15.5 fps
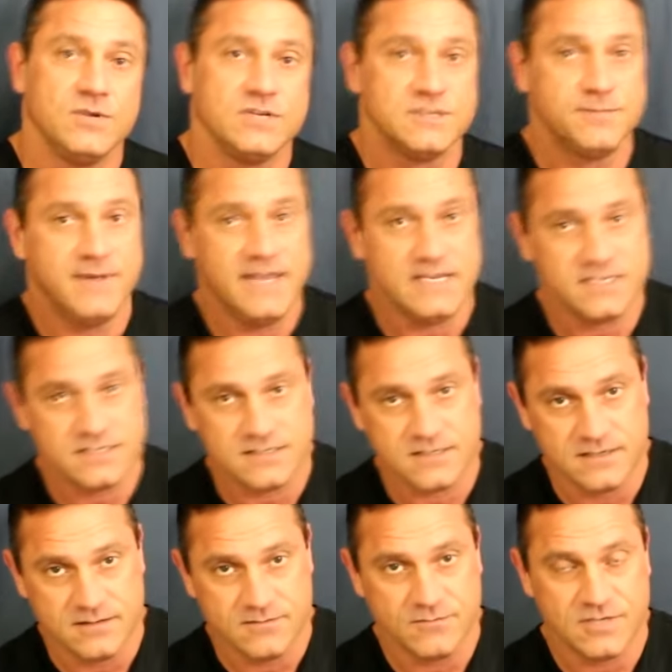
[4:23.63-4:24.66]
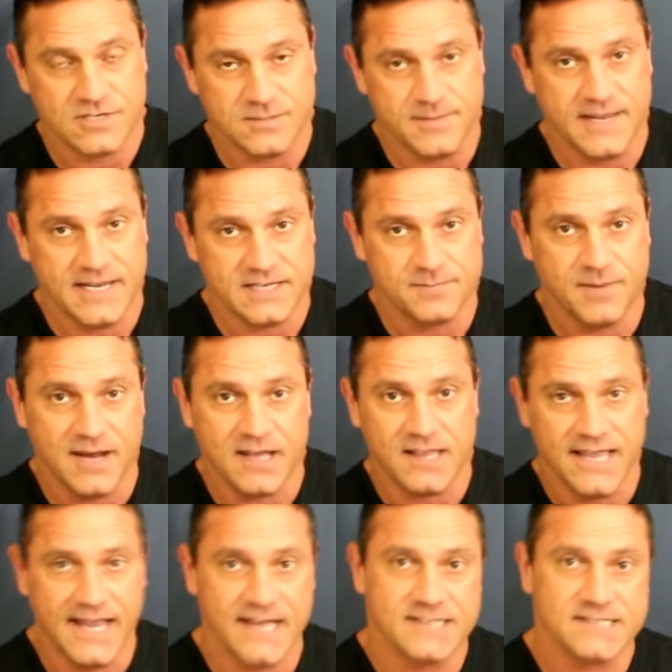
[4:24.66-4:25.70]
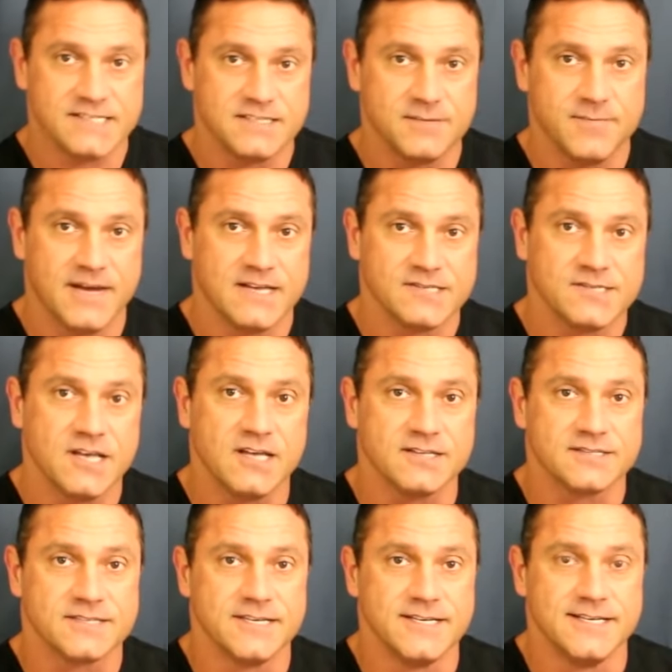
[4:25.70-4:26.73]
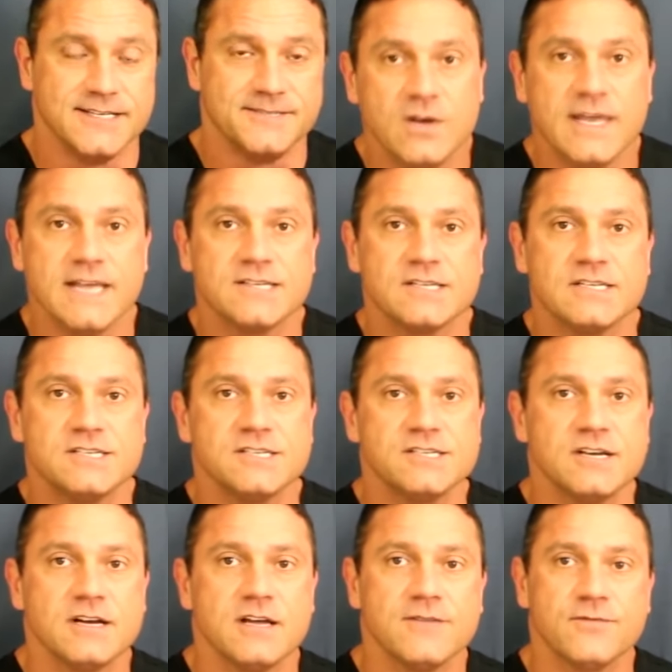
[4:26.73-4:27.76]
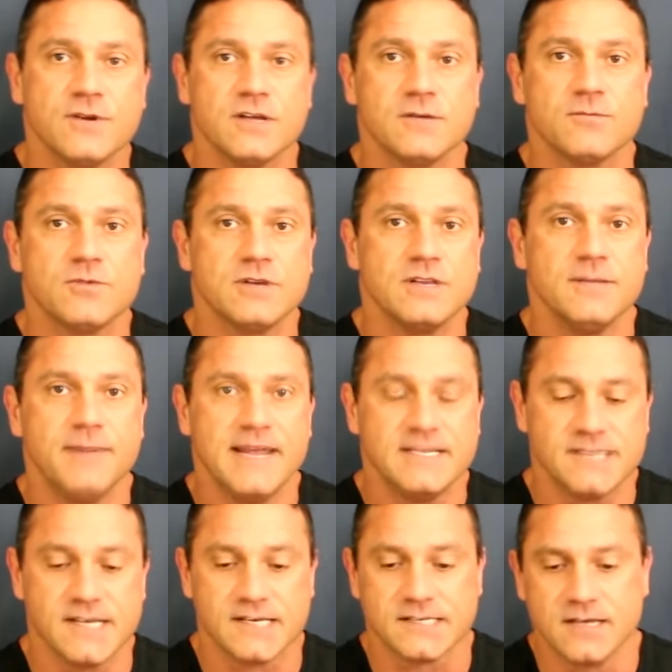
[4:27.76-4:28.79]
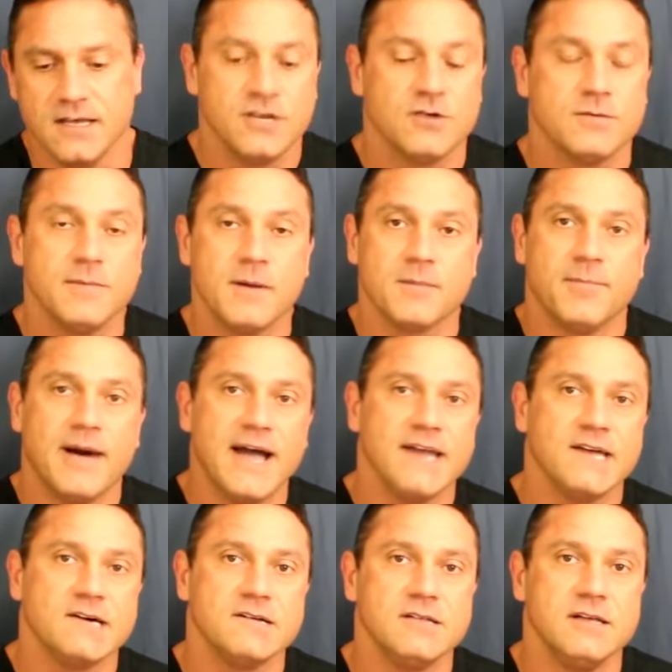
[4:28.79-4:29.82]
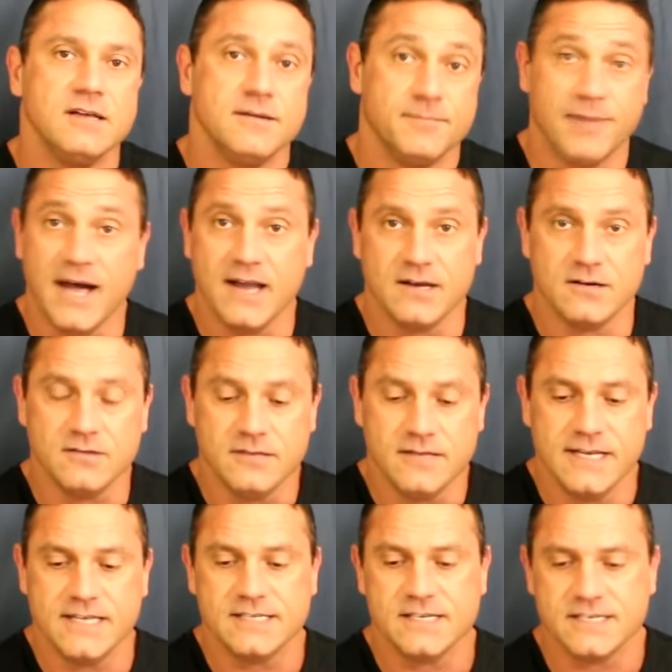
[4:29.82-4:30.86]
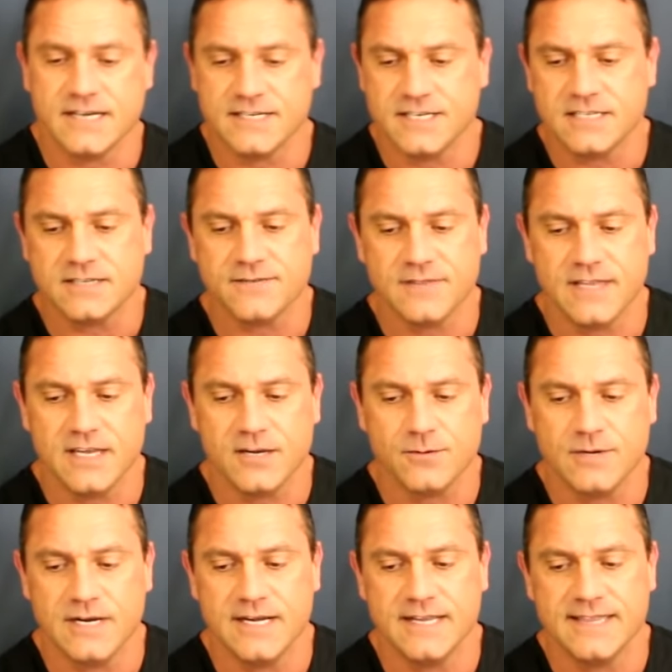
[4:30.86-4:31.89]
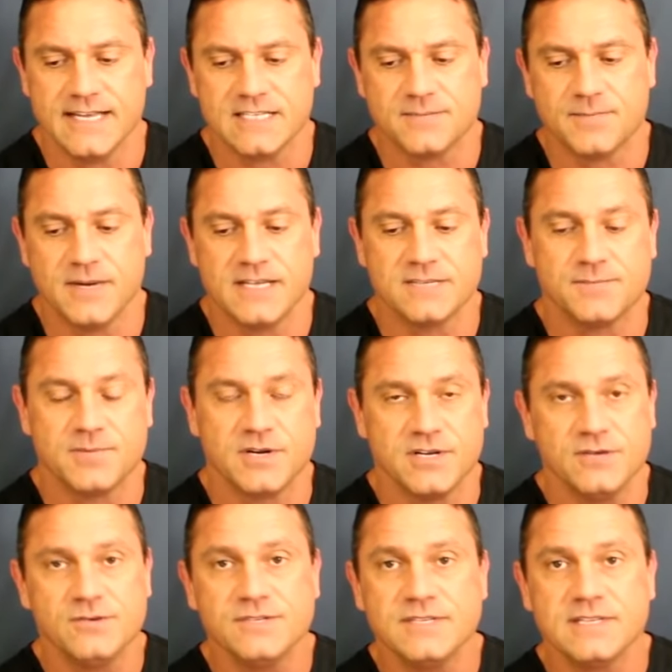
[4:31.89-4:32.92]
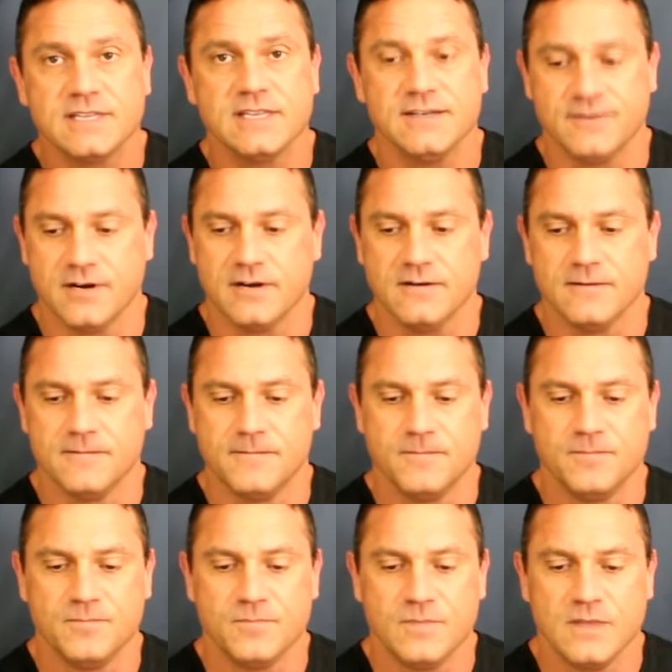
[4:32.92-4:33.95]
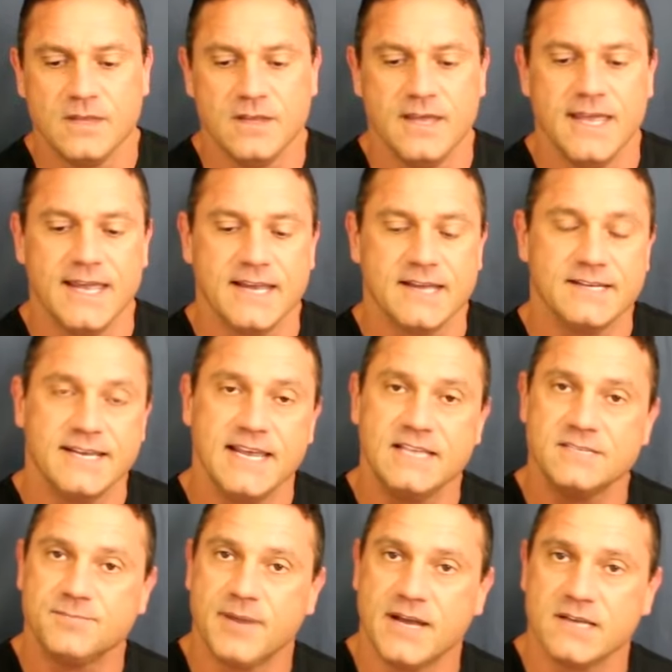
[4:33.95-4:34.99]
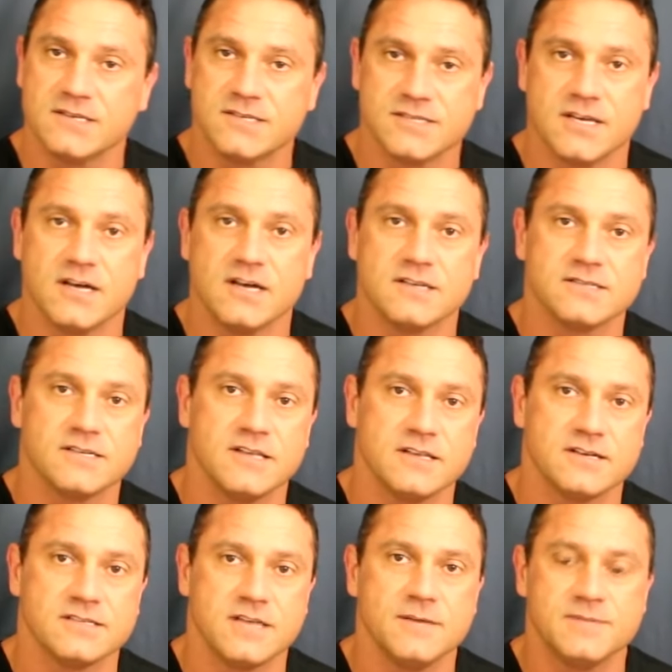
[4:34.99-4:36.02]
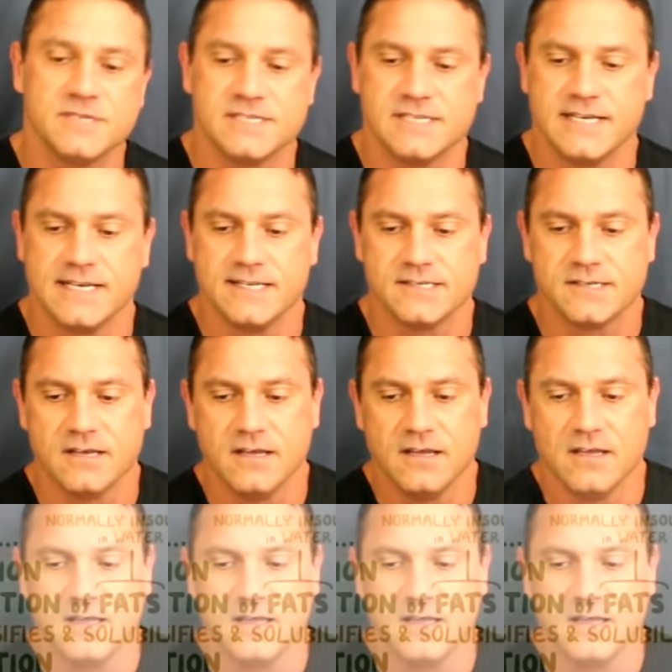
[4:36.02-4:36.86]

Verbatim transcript: which makes which makes bile acids and bile salts. Okay, so let's just start off real, in the basics. So remember, bile, bile is a digestive liquid that's it's produced in the liver and it contains bile salts and other substances